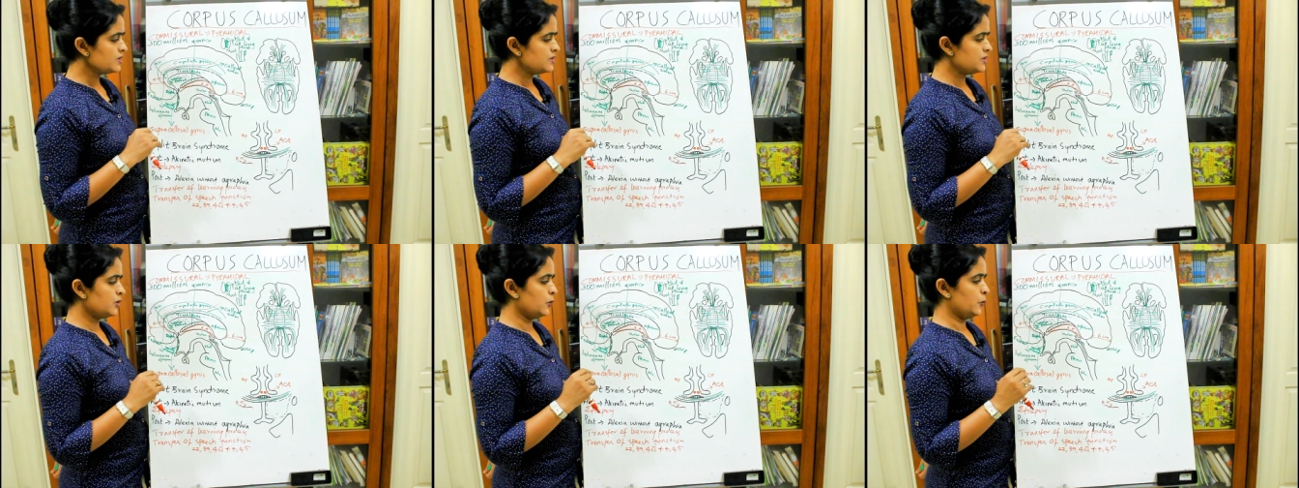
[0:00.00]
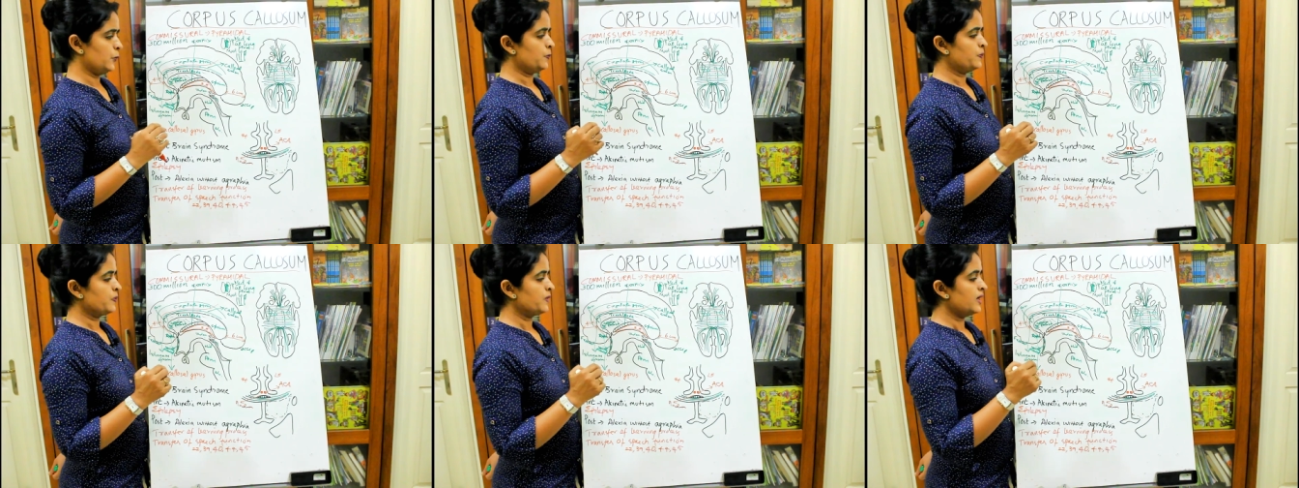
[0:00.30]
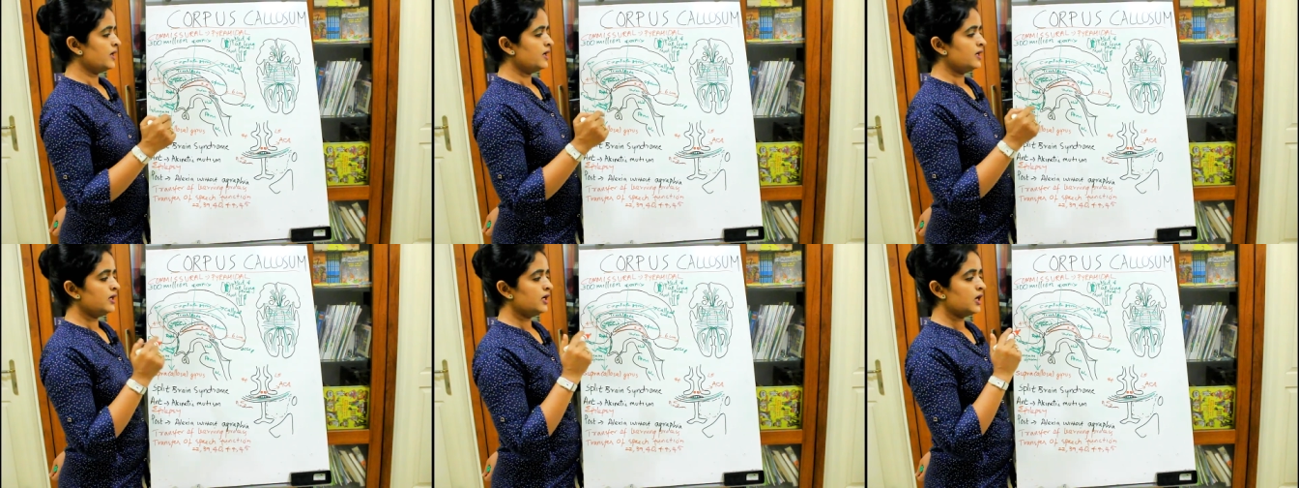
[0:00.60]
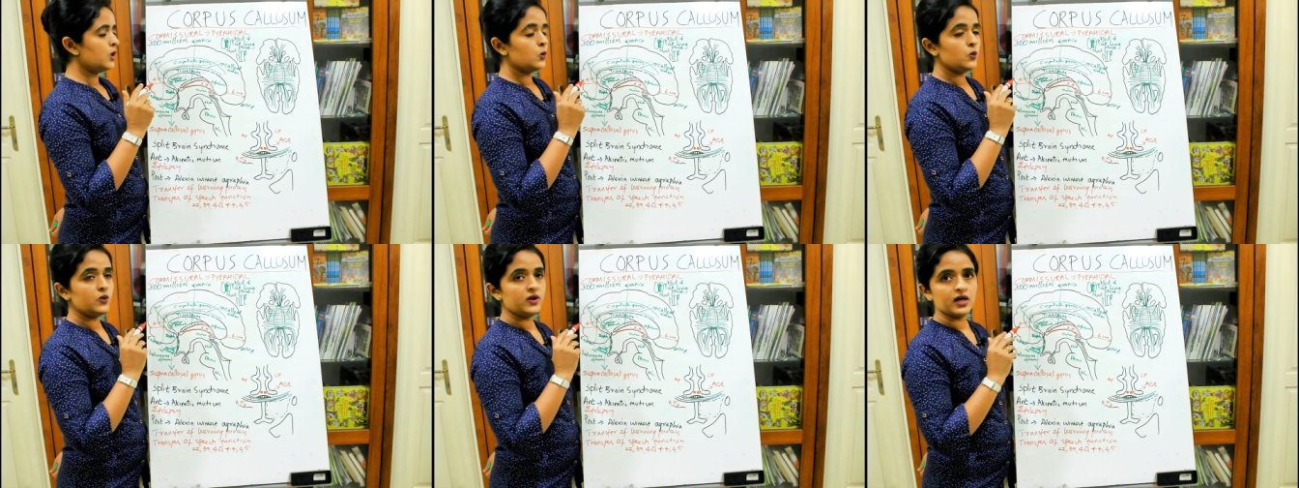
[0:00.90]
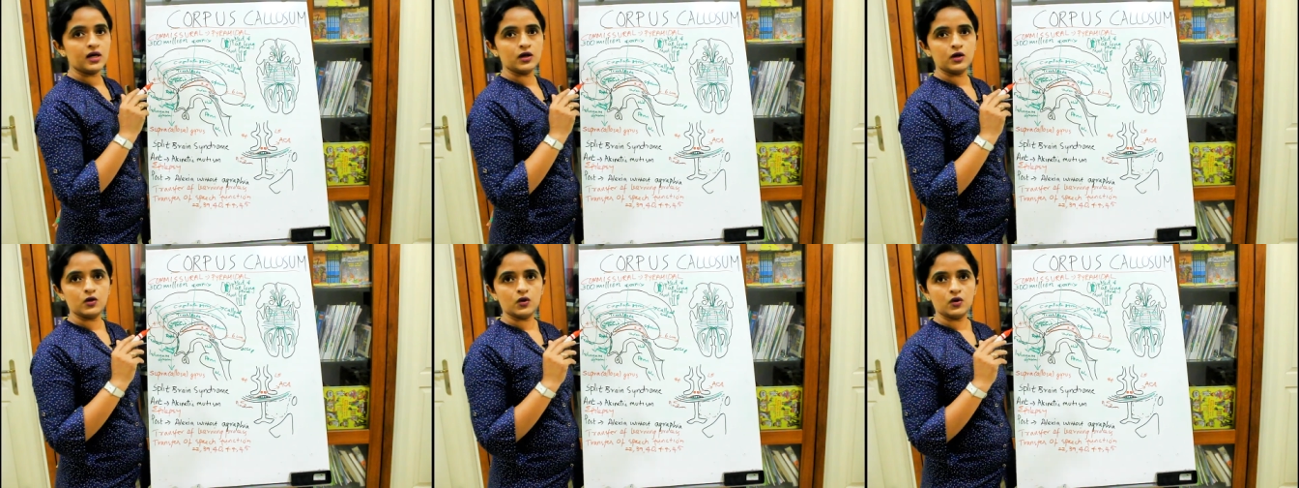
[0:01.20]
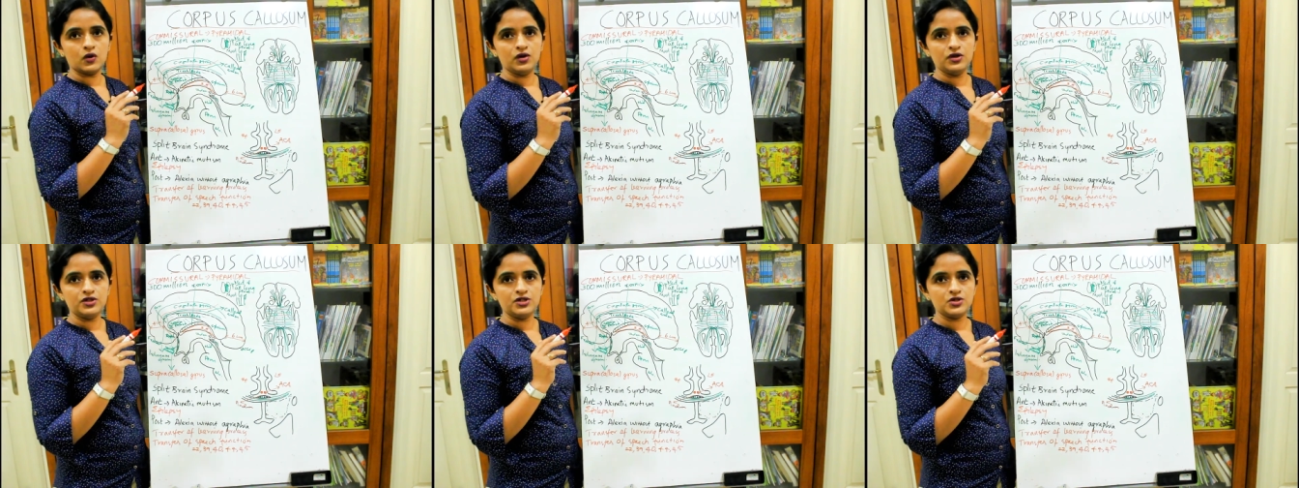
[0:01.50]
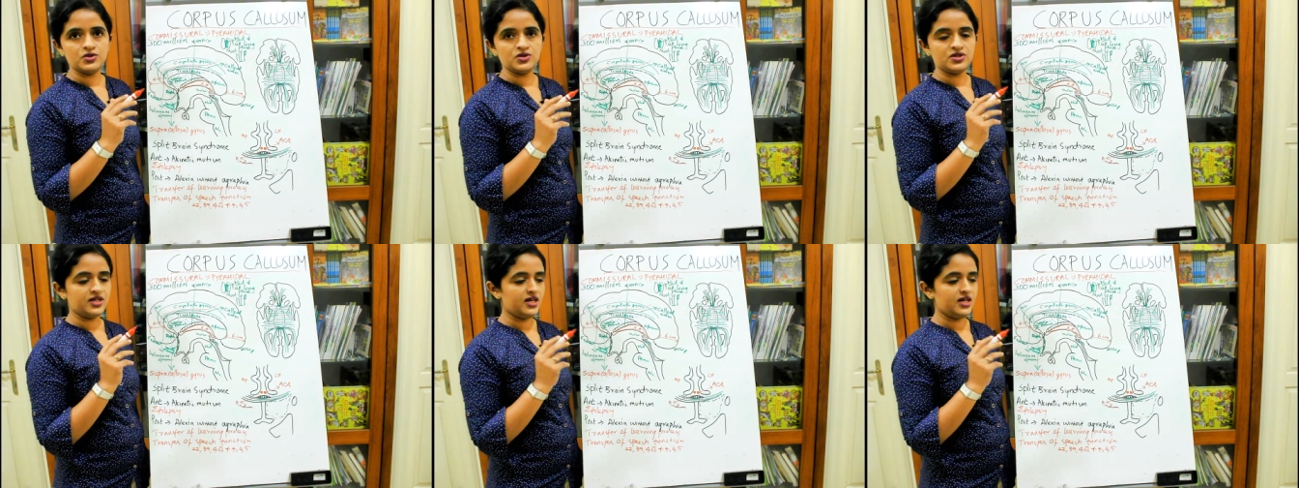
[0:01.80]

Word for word: So now we are going to